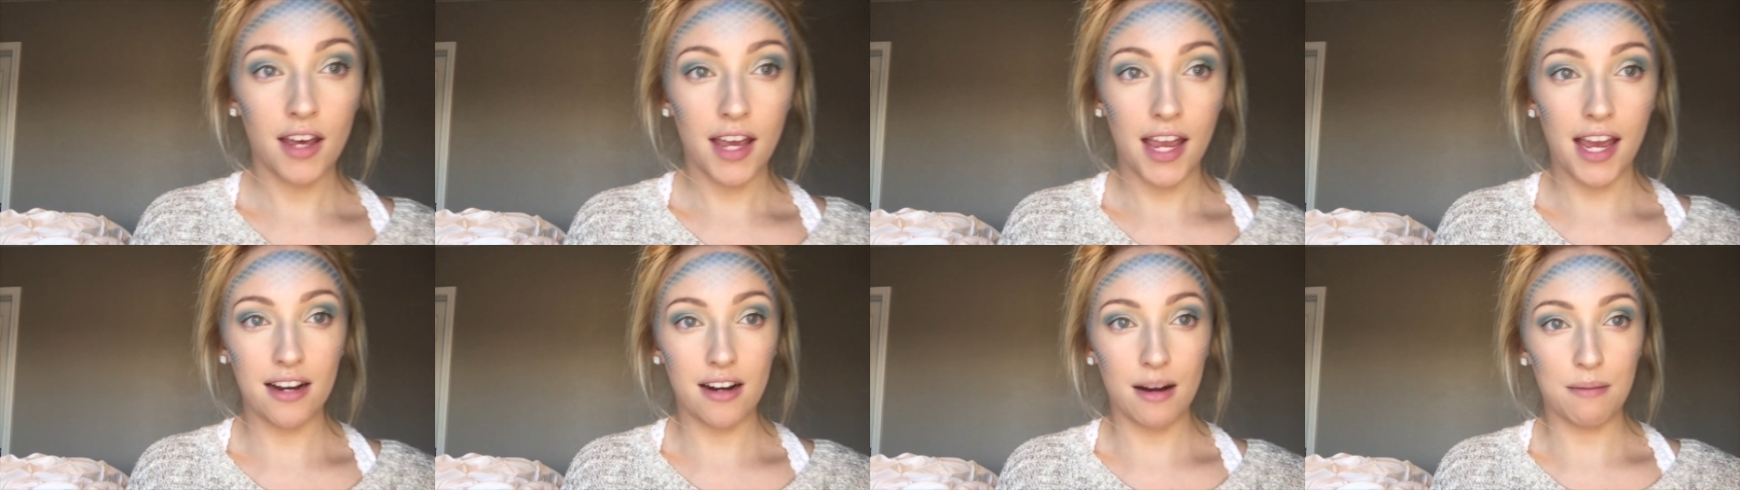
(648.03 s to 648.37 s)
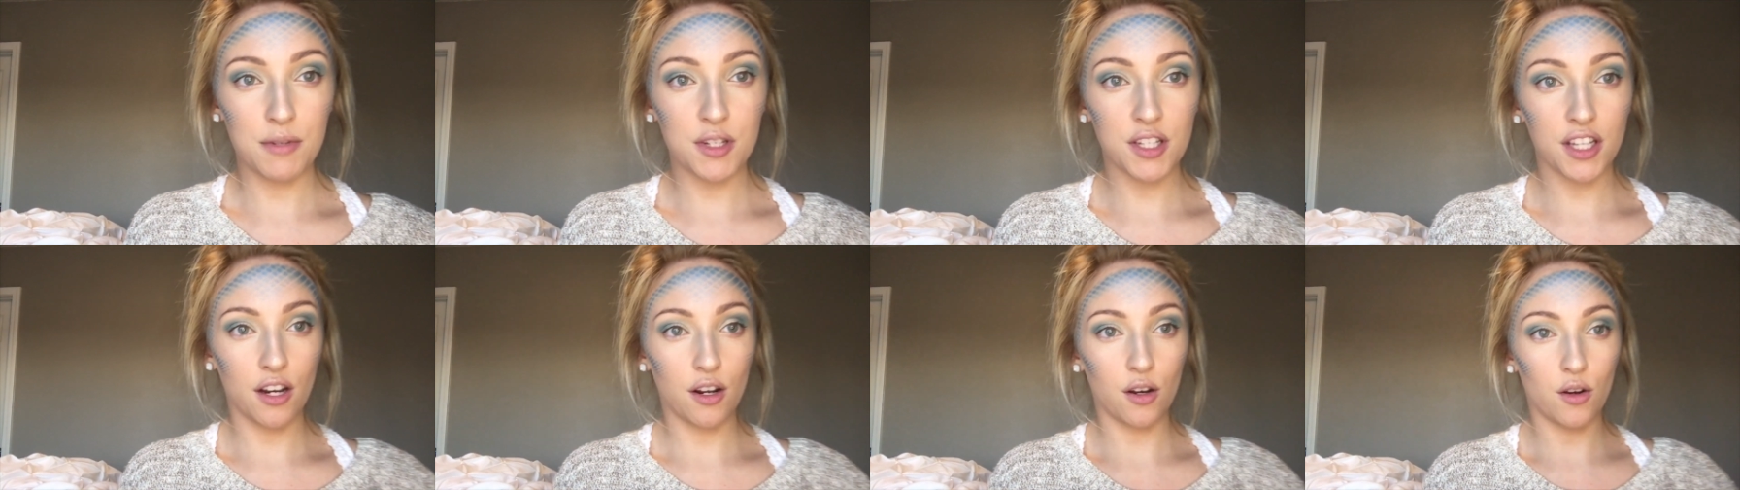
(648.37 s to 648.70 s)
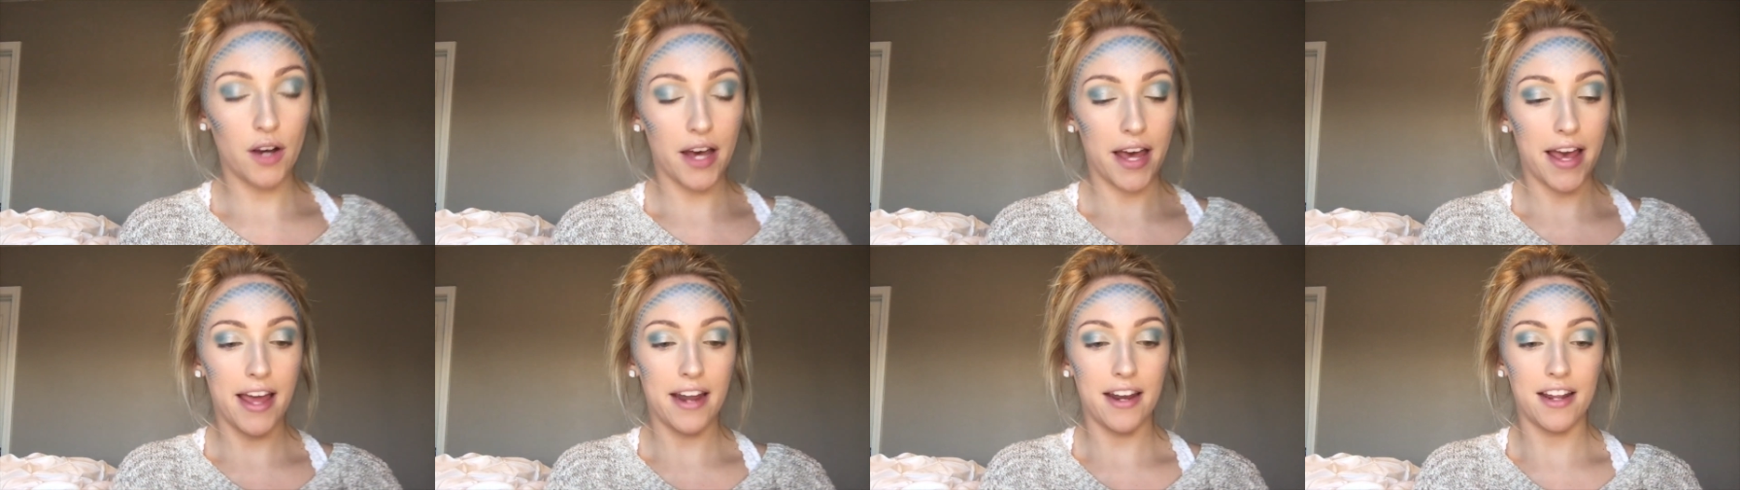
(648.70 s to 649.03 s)
and I'm just going to
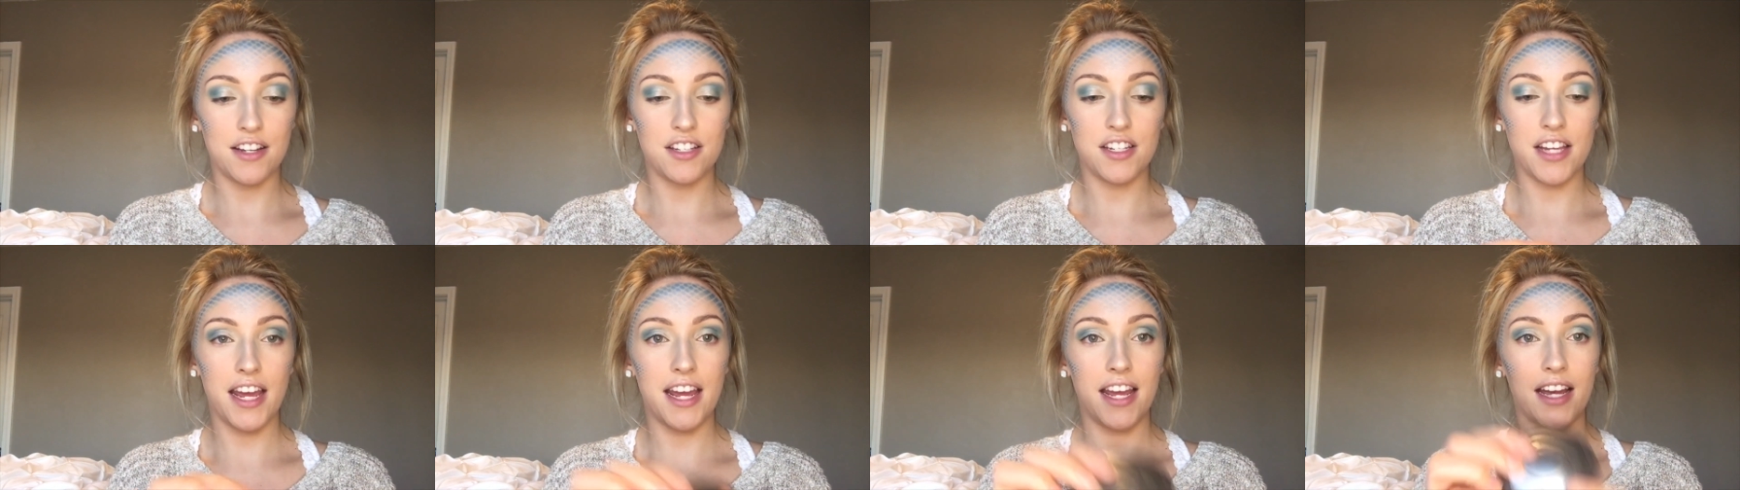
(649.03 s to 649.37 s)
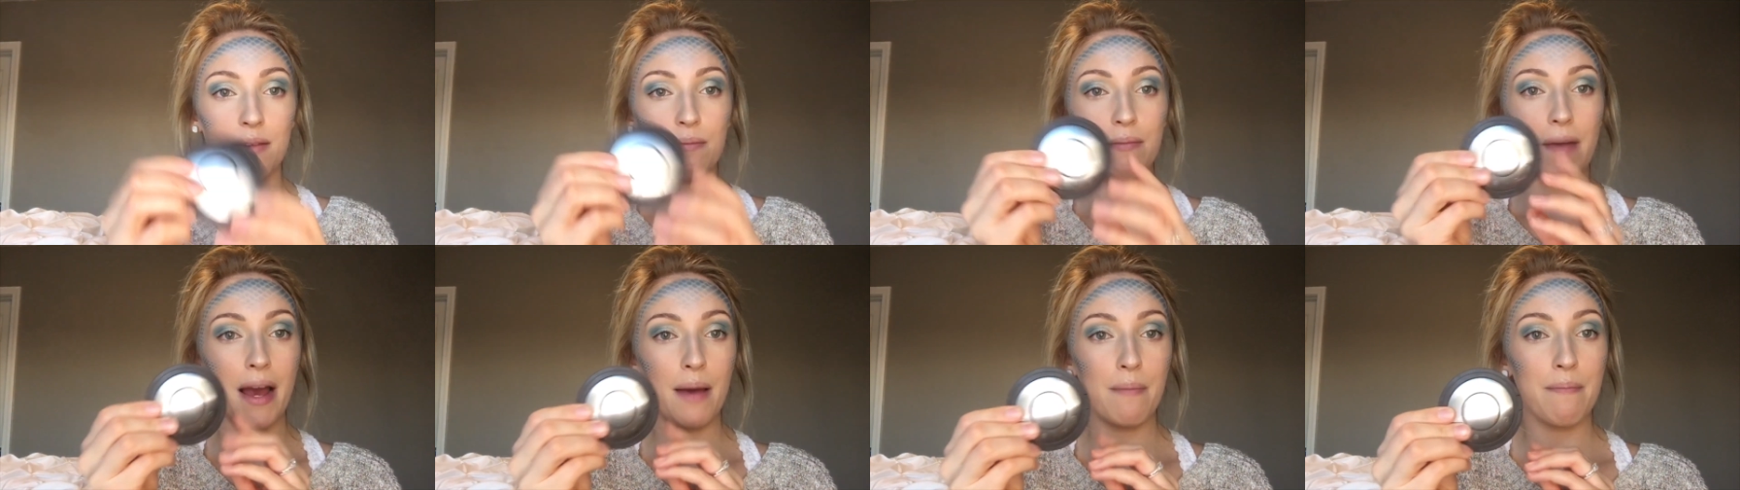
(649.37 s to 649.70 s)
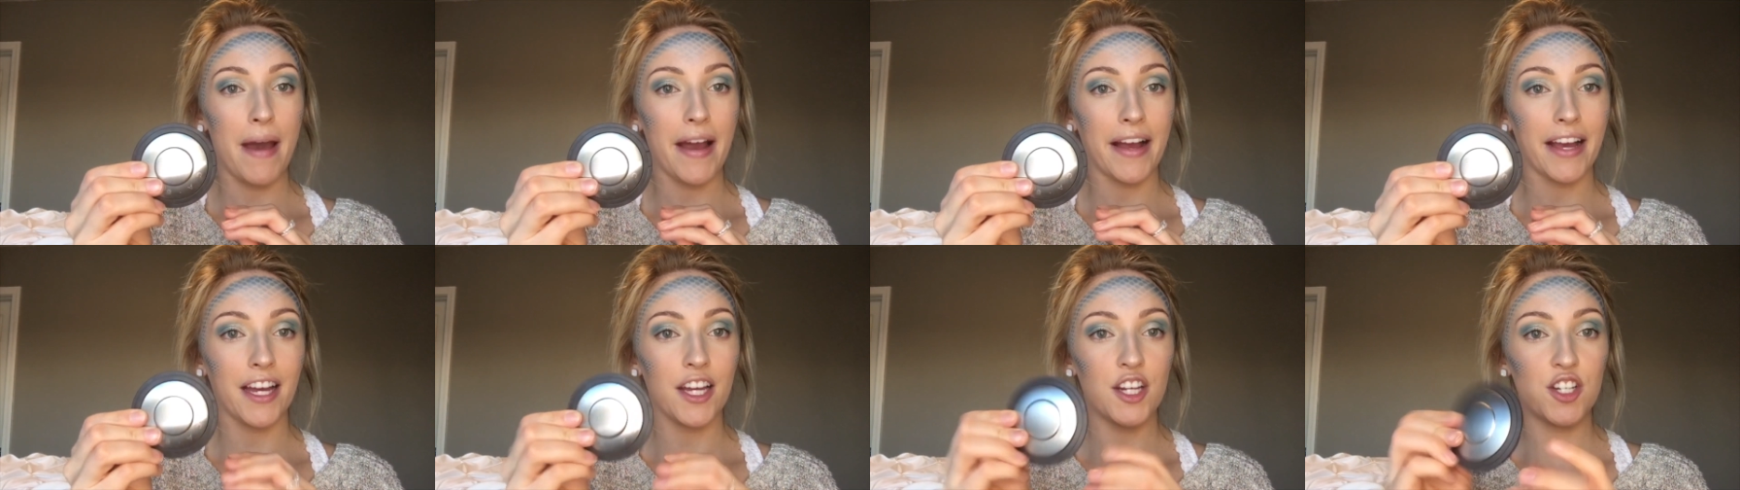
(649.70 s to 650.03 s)
go ahead and take my
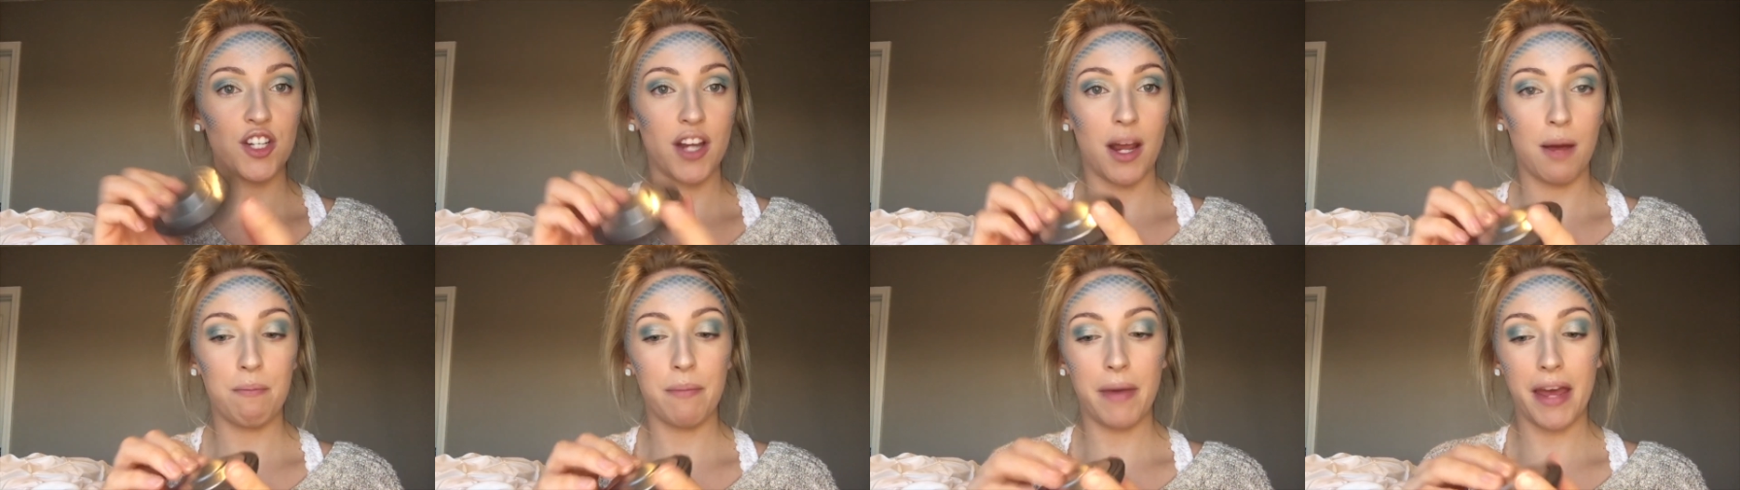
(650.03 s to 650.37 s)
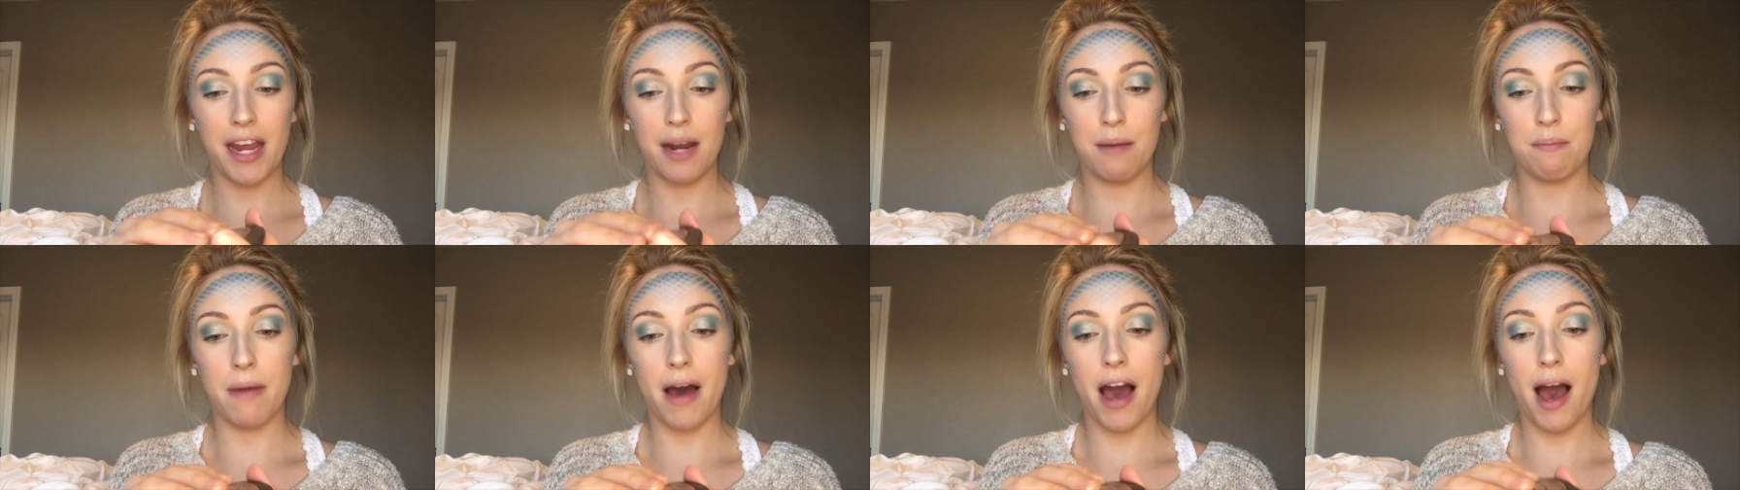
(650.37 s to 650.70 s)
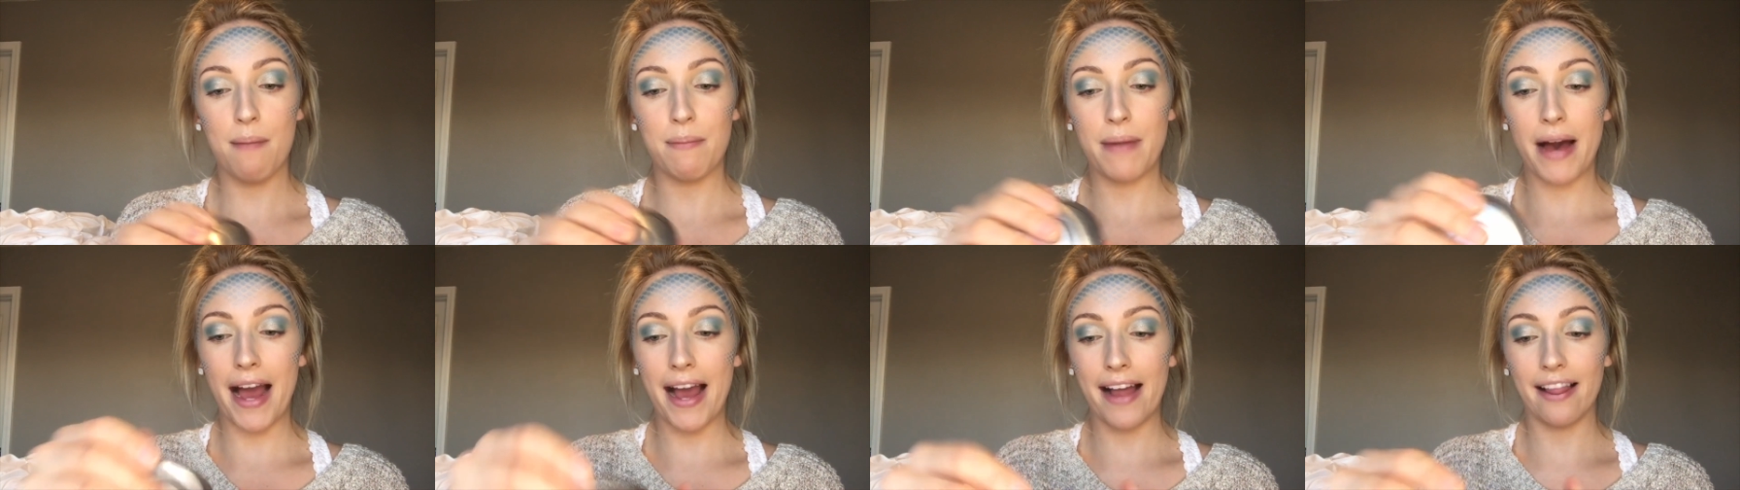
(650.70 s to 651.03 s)
Becca Champagne
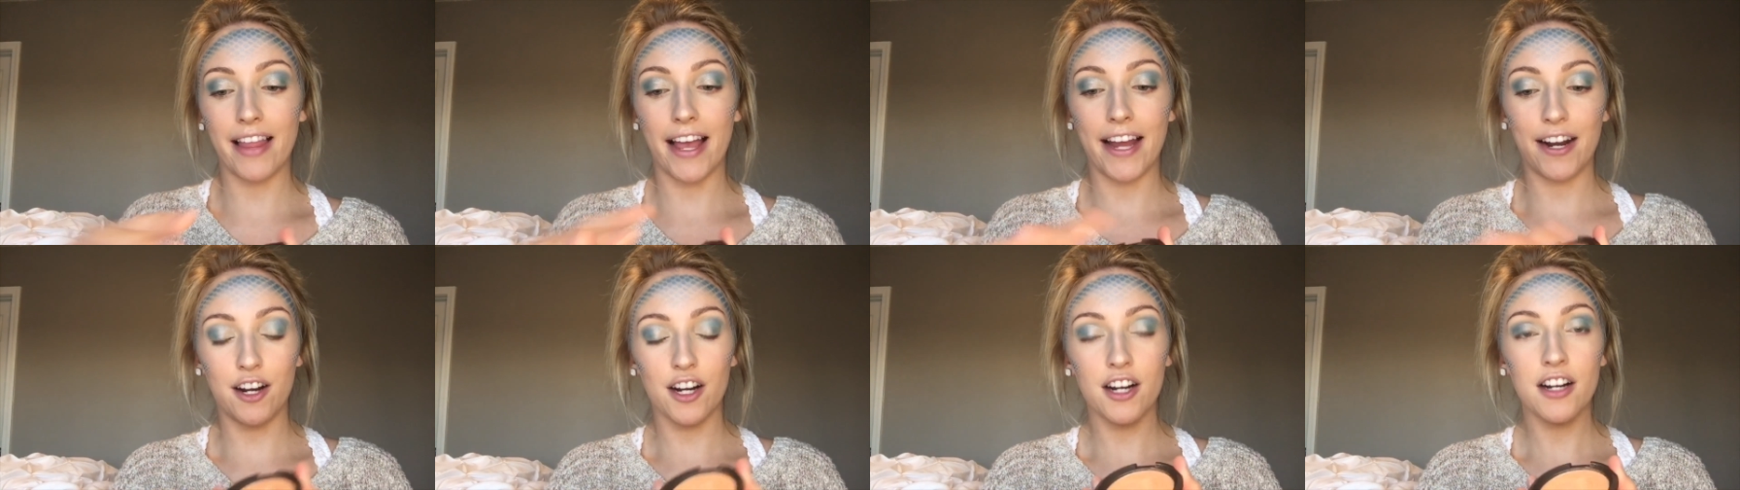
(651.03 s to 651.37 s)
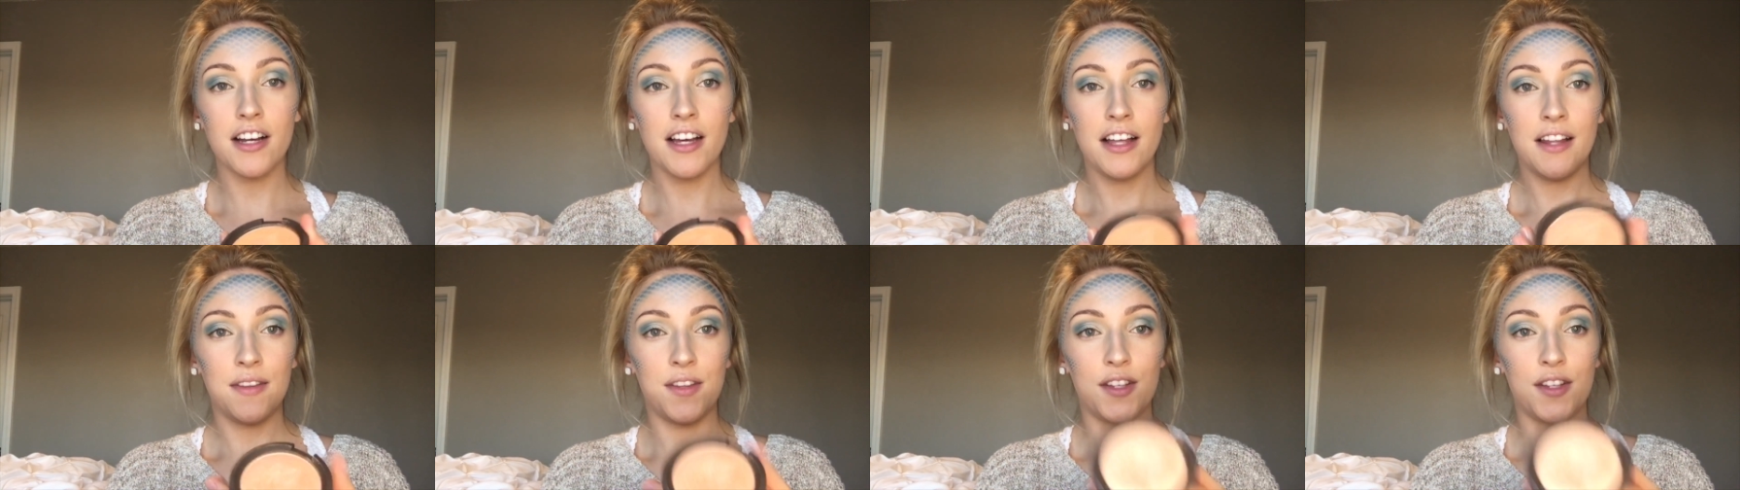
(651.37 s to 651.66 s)
Pop Highlighter.